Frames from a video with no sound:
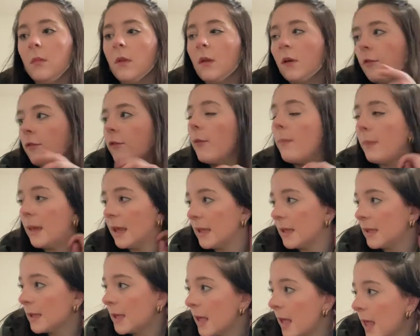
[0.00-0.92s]
for
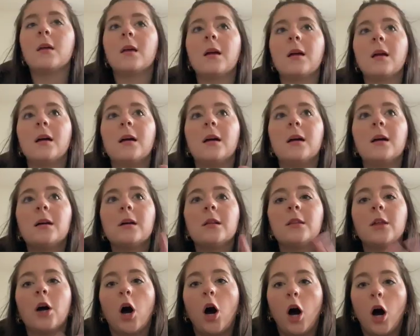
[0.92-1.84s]
me.
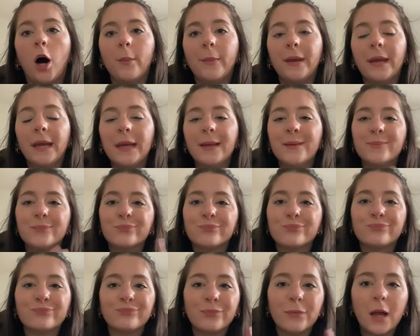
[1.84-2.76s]
The harmony
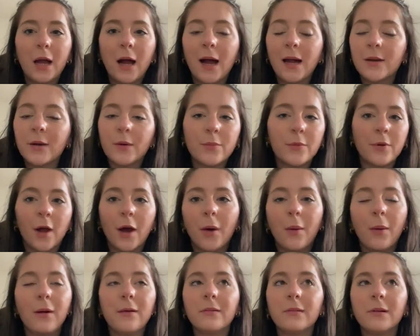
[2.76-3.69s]
I don't know.
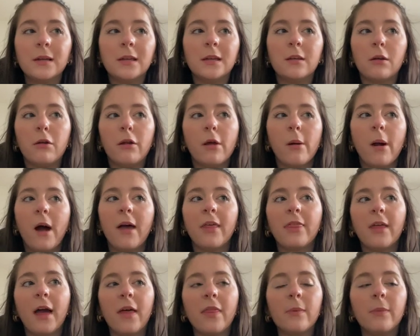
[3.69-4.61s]
I really don't know. I
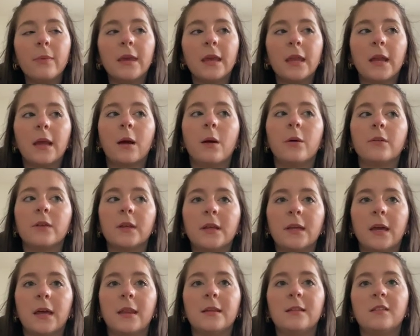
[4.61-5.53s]
at the beginning, I was like,
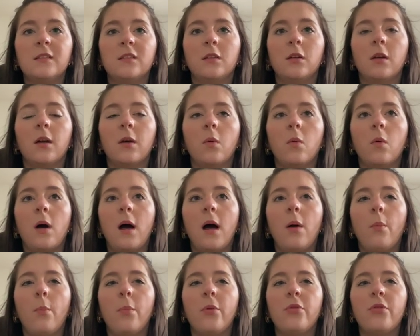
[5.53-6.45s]
yeah, this is going
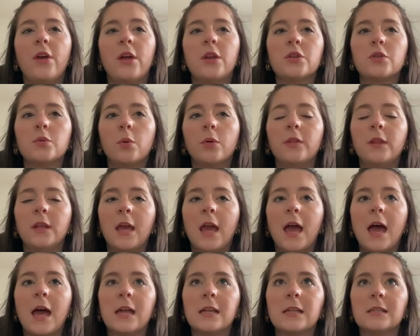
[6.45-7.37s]
well. But then toward the
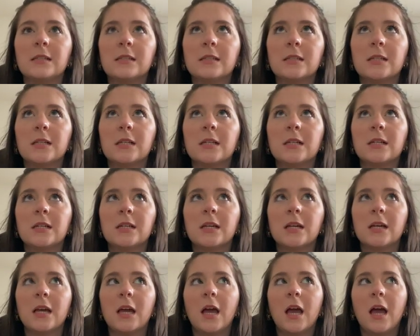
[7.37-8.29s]
end,
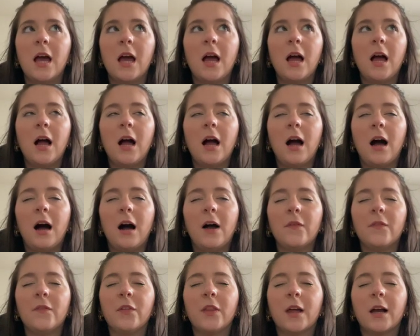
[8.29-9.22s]
I
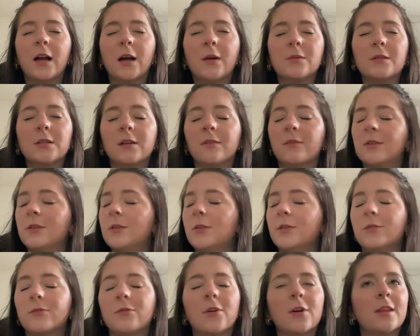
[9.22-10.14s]
feel like I was definitely doing
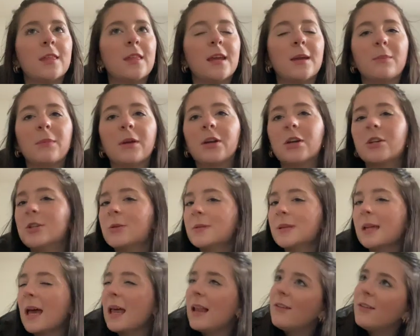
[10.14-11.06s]
the wrong thing because she was
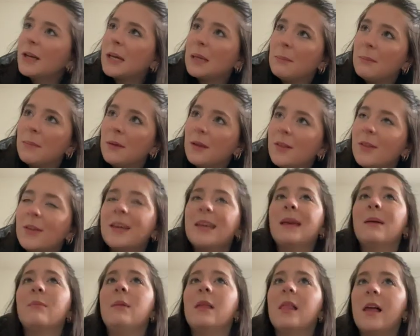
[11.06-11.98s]
kind of looking looking
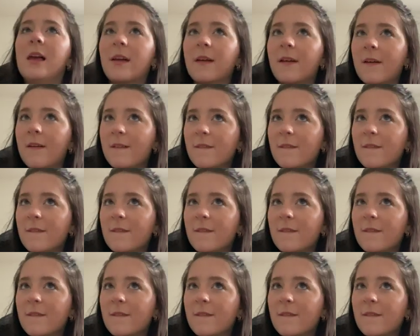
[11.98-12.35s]
at me like,